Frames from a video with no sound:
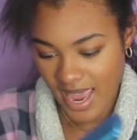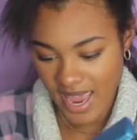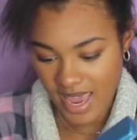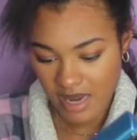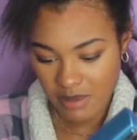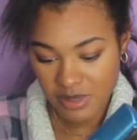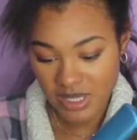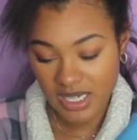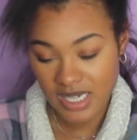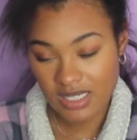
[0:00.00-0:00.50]

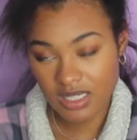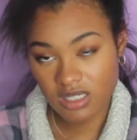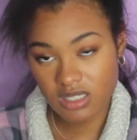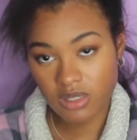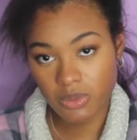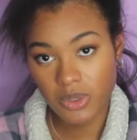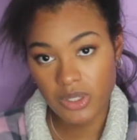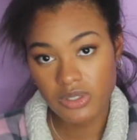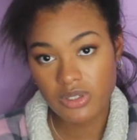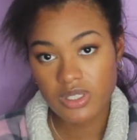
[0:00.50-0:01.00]
And because it's
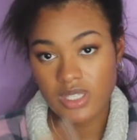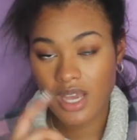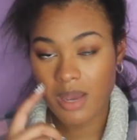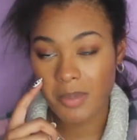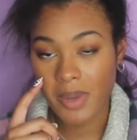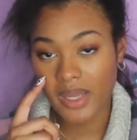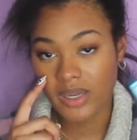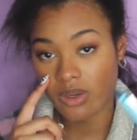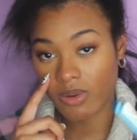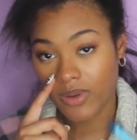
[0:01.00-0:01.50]
the winter
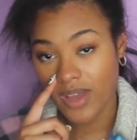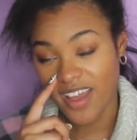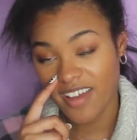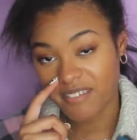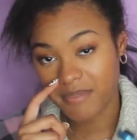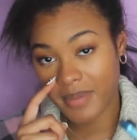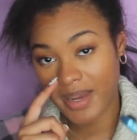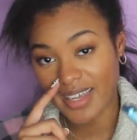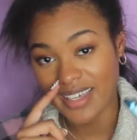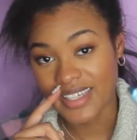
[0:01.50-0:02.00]
time, I don't
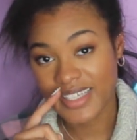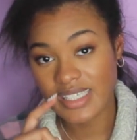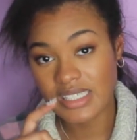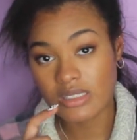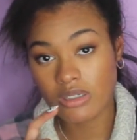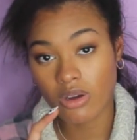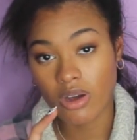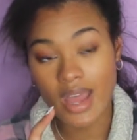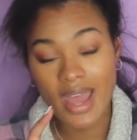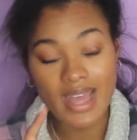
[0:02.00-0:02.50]
have my
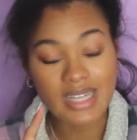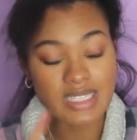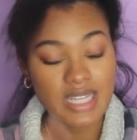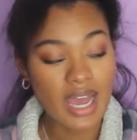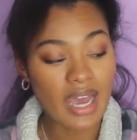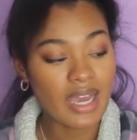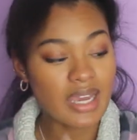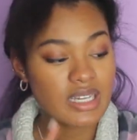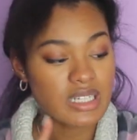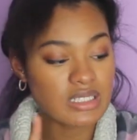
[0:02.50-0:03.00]
heat as
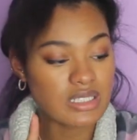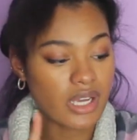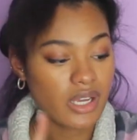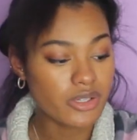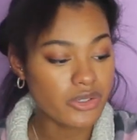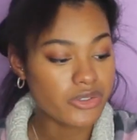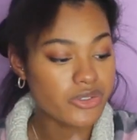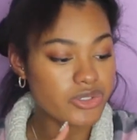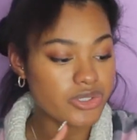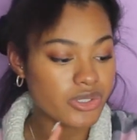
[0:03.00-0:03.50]
high as I
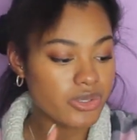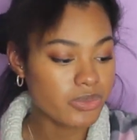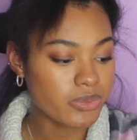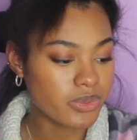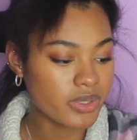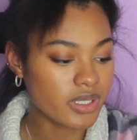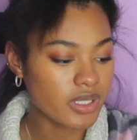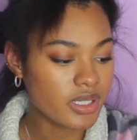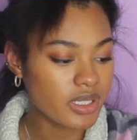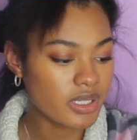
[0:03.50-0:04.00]
usually
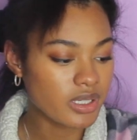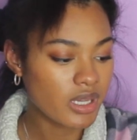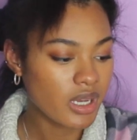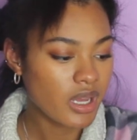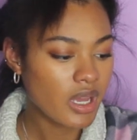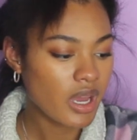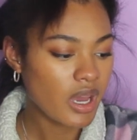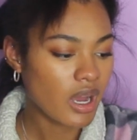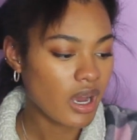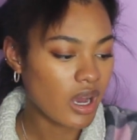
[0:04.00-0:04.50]
would.
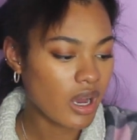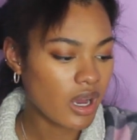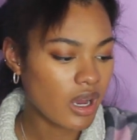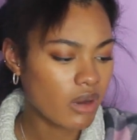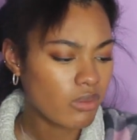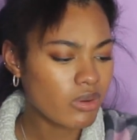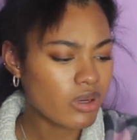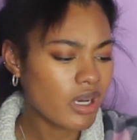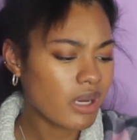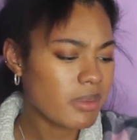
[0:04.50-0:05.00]

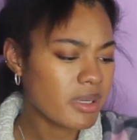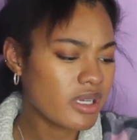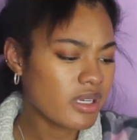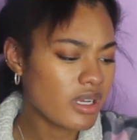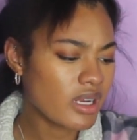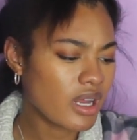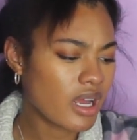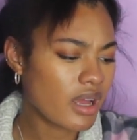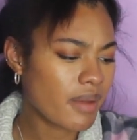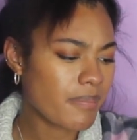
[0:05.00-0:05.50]
Well, I
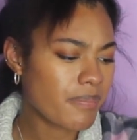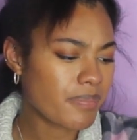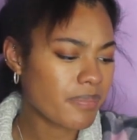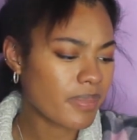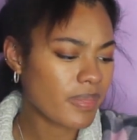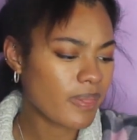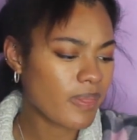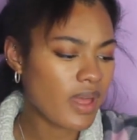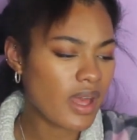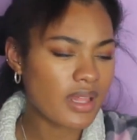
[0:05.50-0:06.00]
mean,
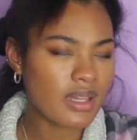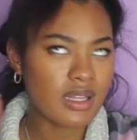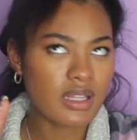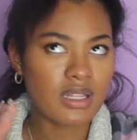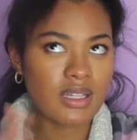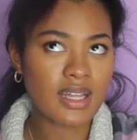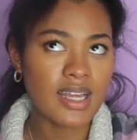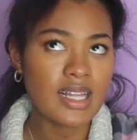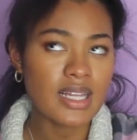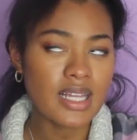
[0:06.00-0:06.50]

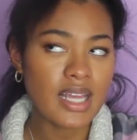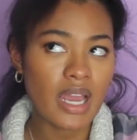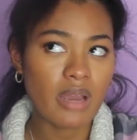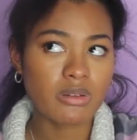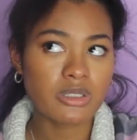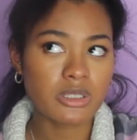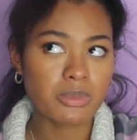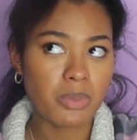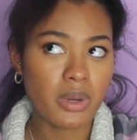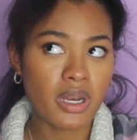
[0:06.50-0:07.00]
lately
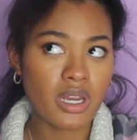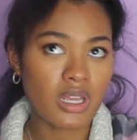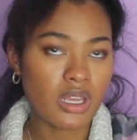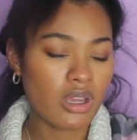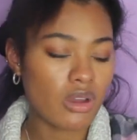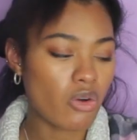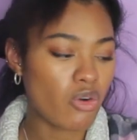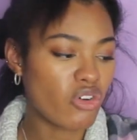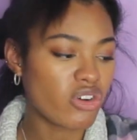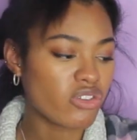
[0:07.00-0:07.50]
I was putting
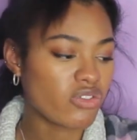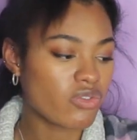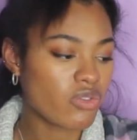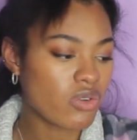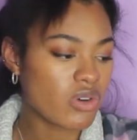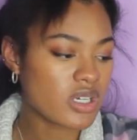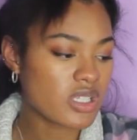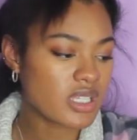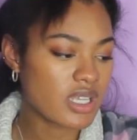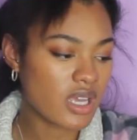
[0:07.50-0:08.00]
it on
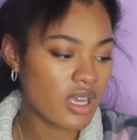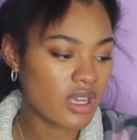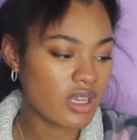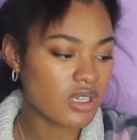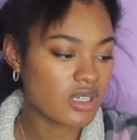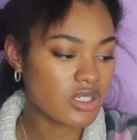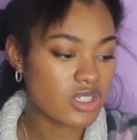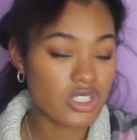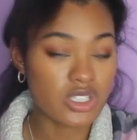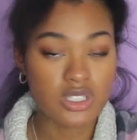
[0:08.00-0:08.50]

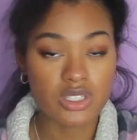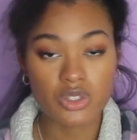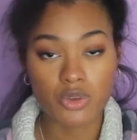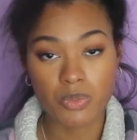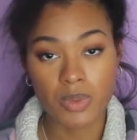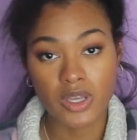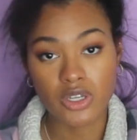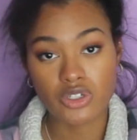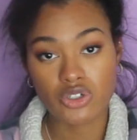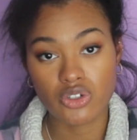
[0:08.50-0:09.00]
410 just
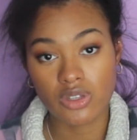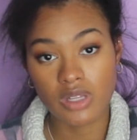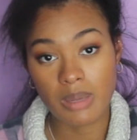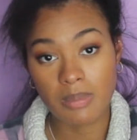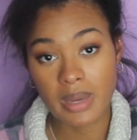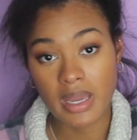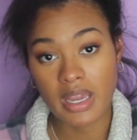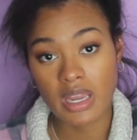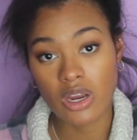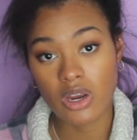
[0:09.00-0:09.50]
to make sure
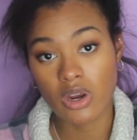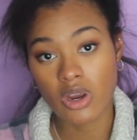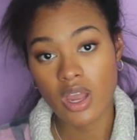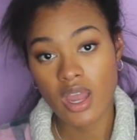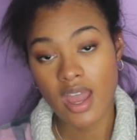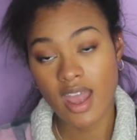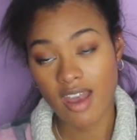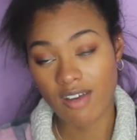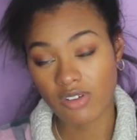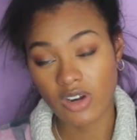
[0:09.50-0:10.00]
that my hair,
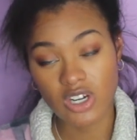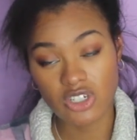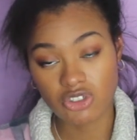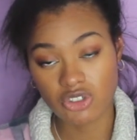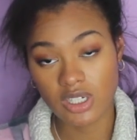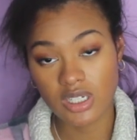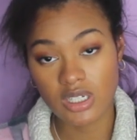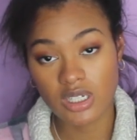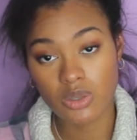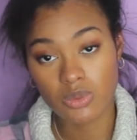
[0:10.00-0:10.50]
after I
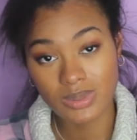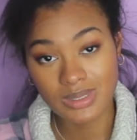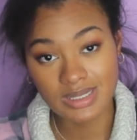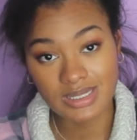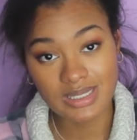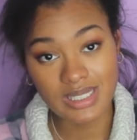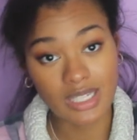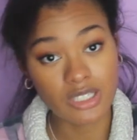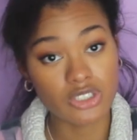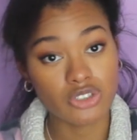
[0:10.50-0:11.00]
straighten it, would
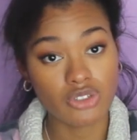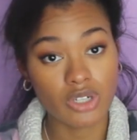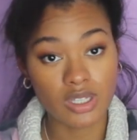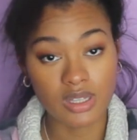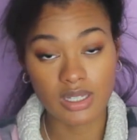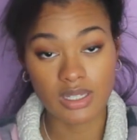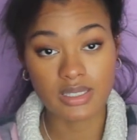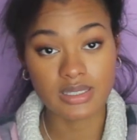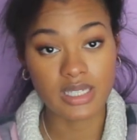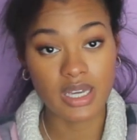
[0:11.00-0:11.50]
stay
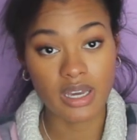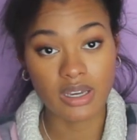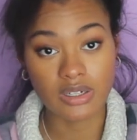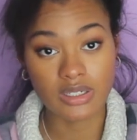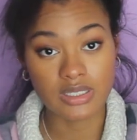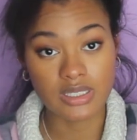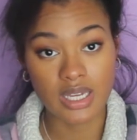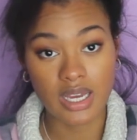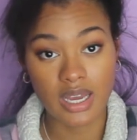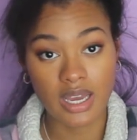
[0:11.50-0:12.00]
straight the
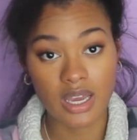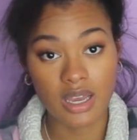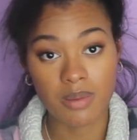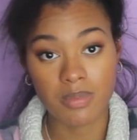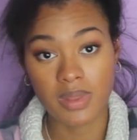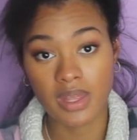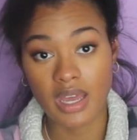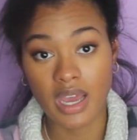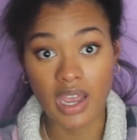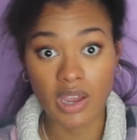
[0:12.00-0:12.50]
entire
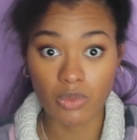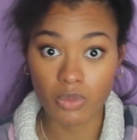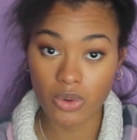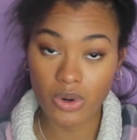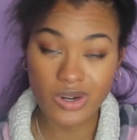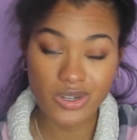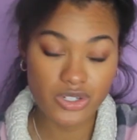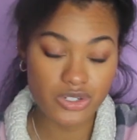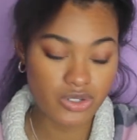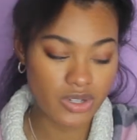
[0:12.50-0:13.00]
time that I
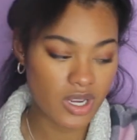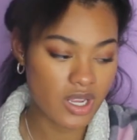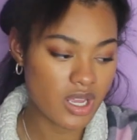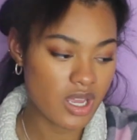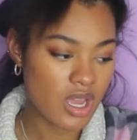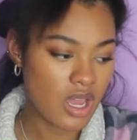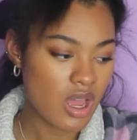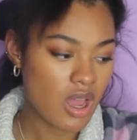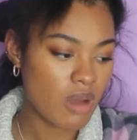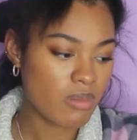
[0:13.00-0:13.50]
wore it straight.